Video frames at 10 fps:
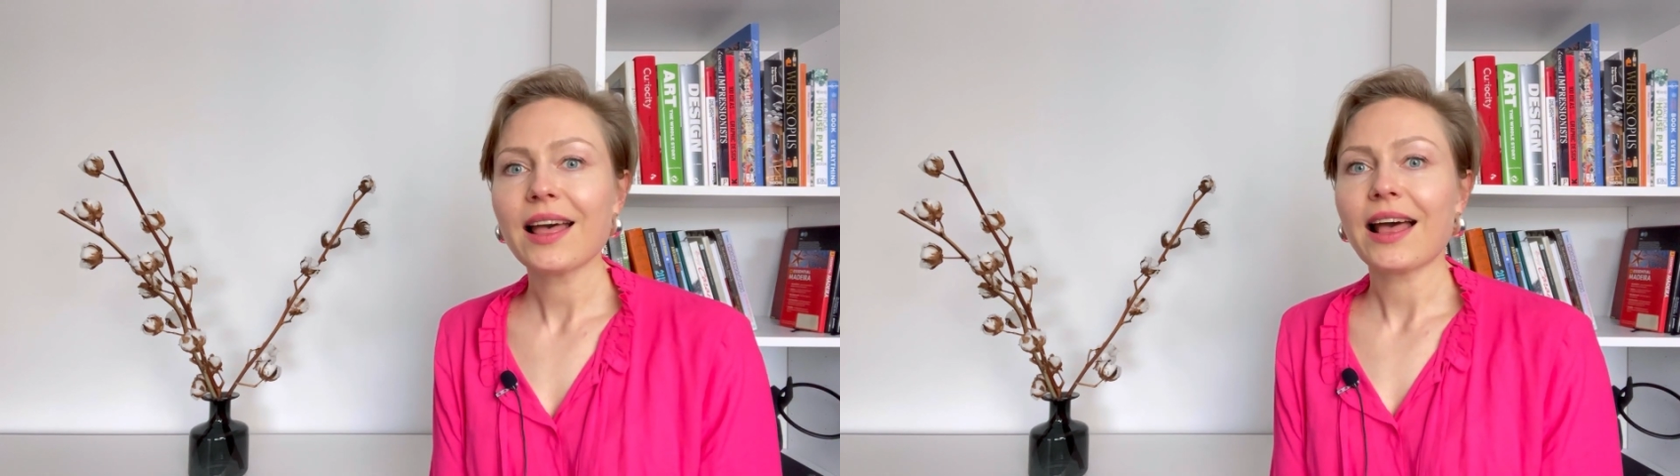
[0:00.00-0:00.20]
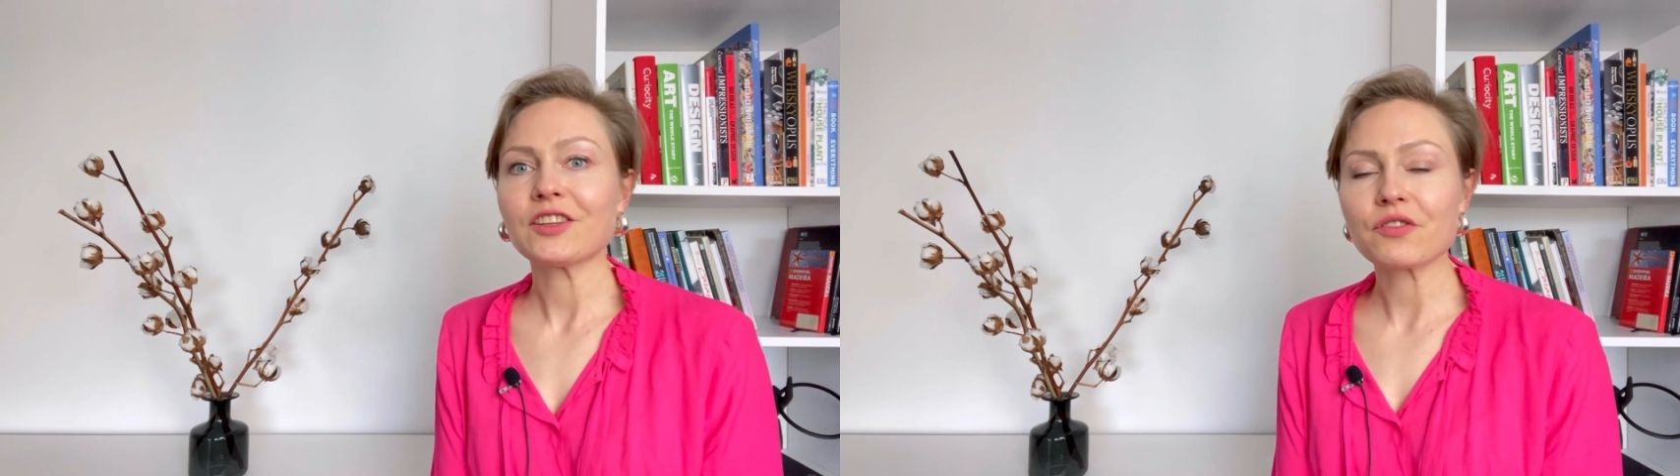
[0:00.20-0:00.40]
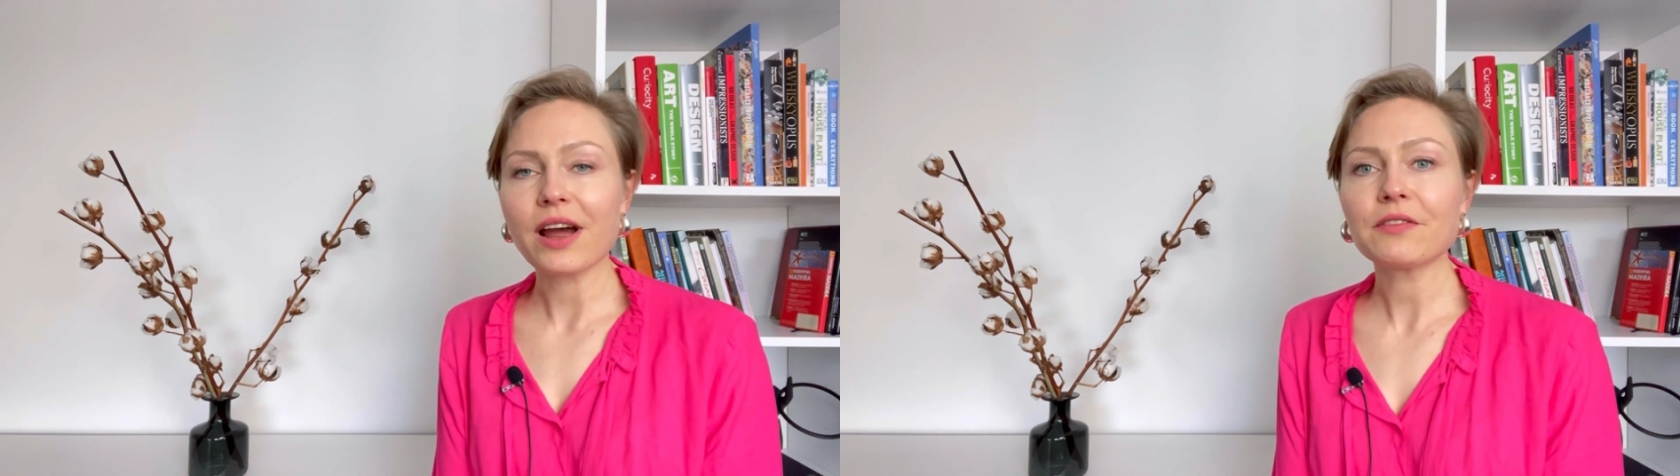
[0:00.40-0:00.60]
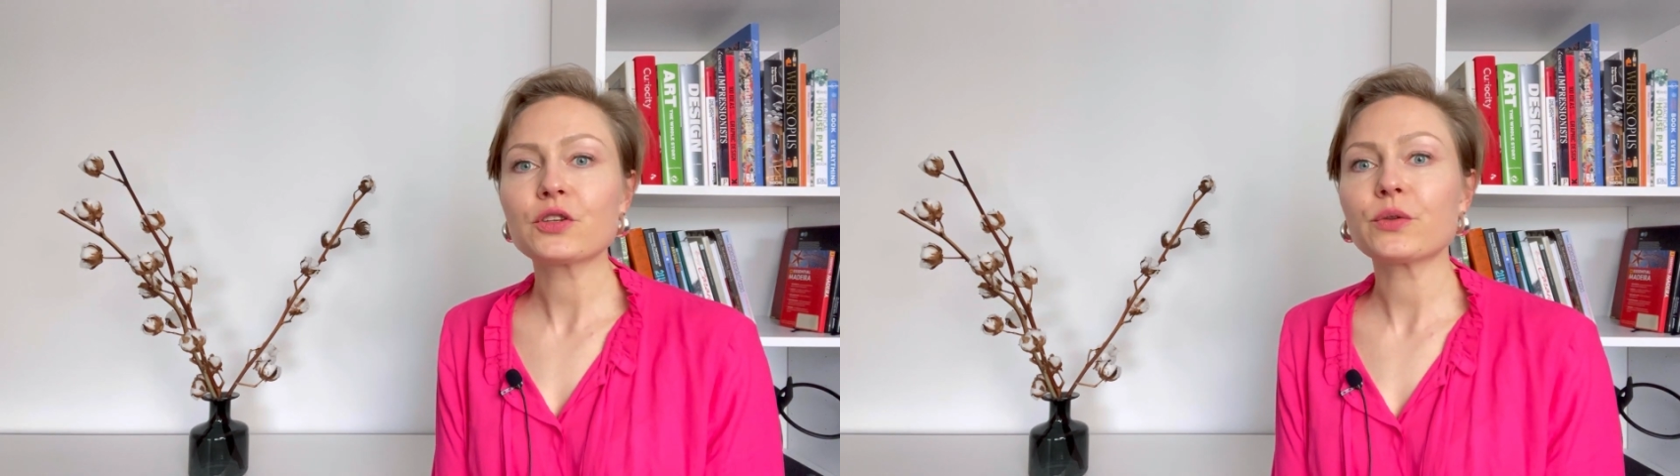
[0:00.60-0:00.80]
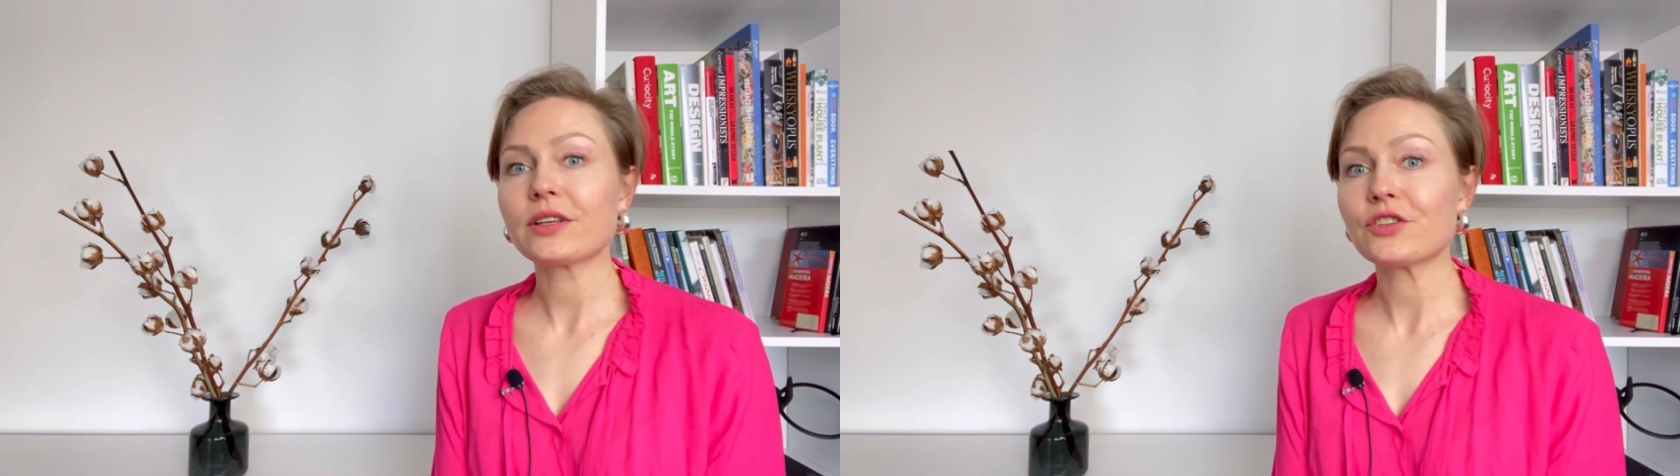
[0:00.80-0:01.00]
and drive
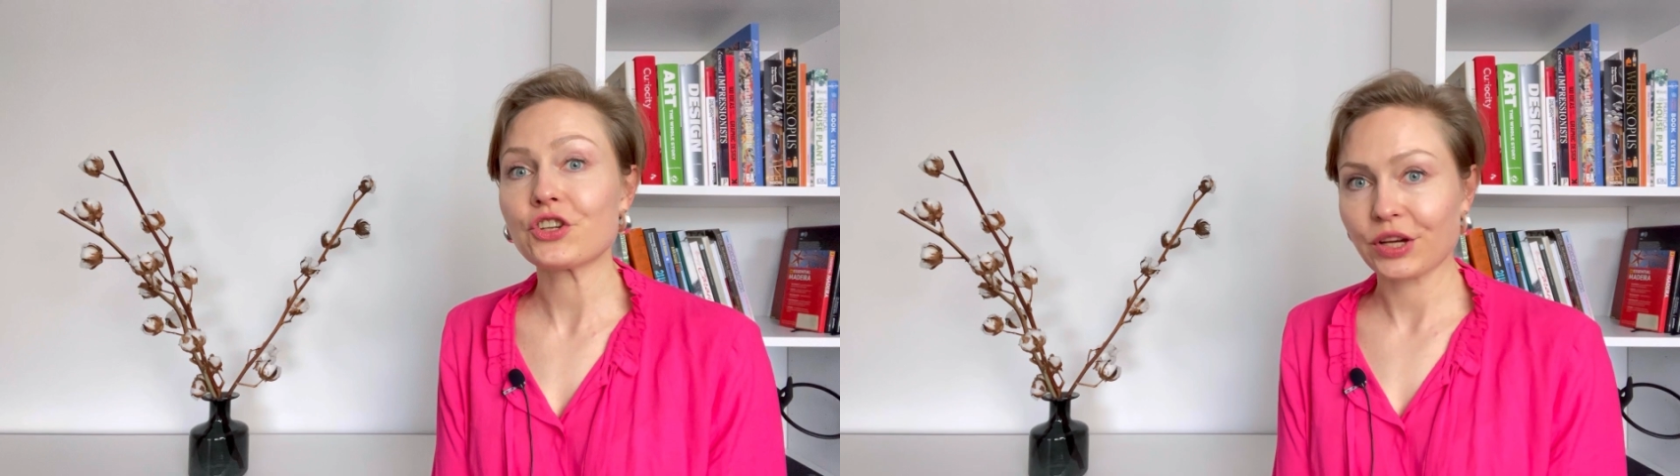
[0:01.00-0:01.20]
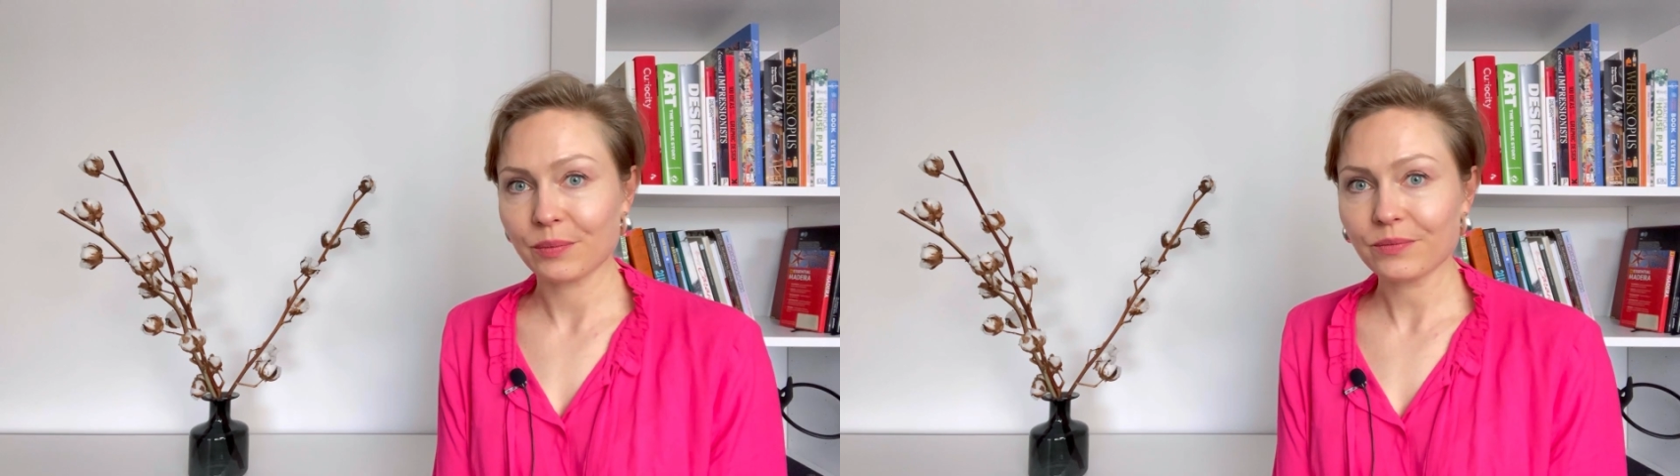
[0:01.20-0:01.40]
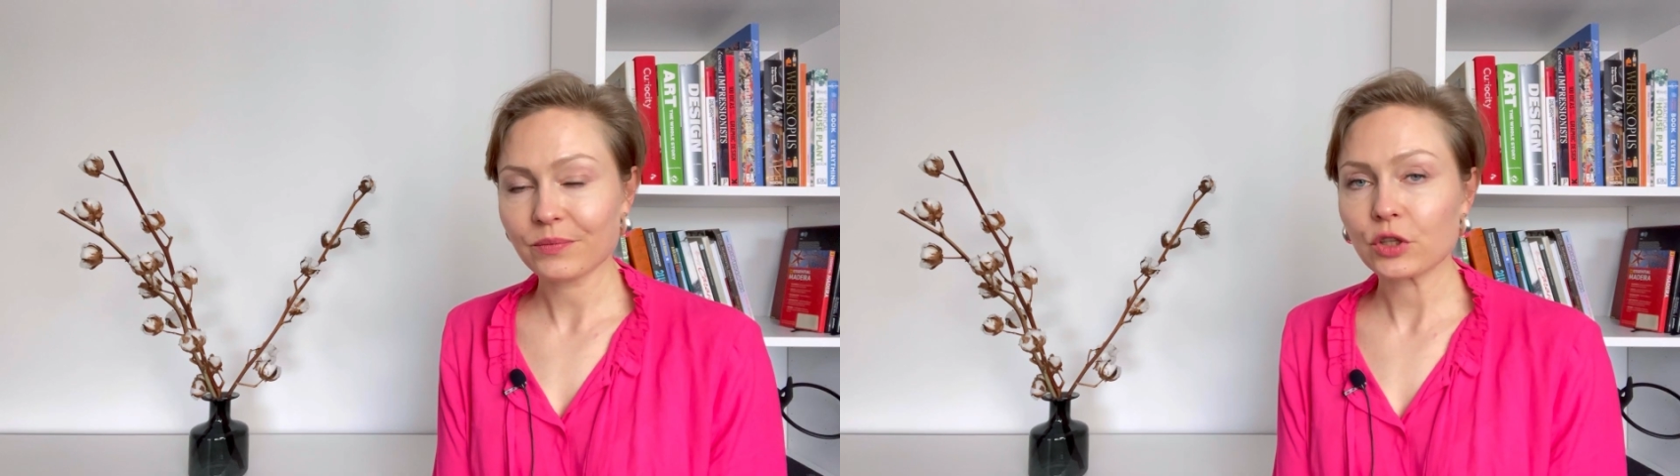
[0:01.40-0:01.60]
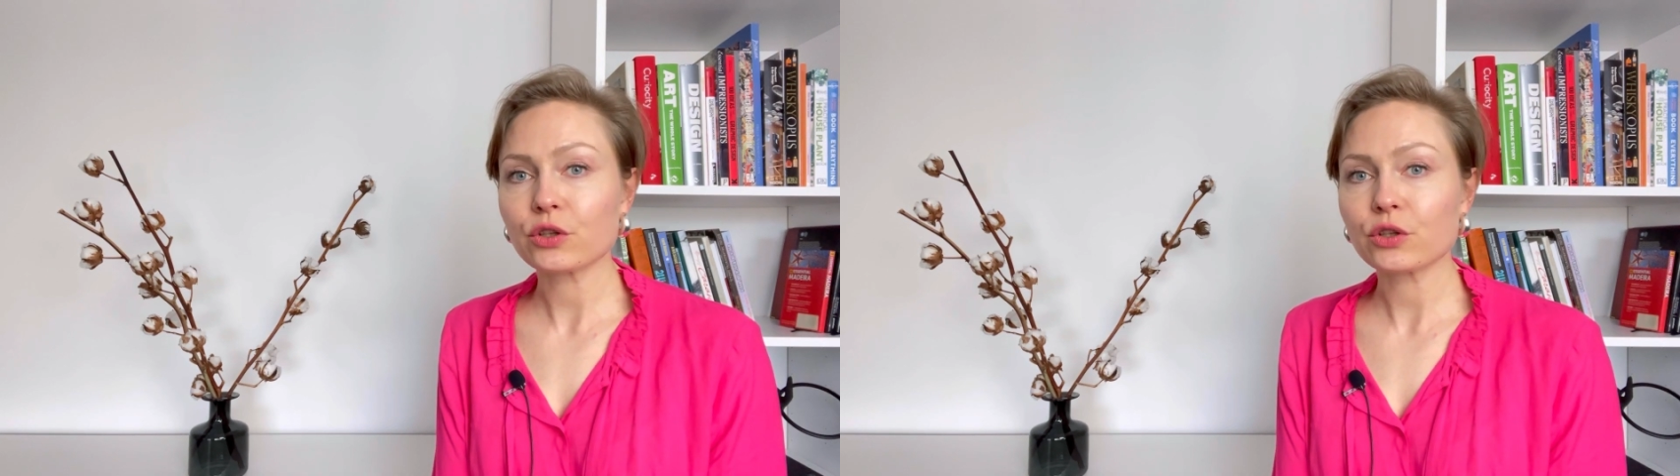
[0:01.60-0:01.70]
to the gym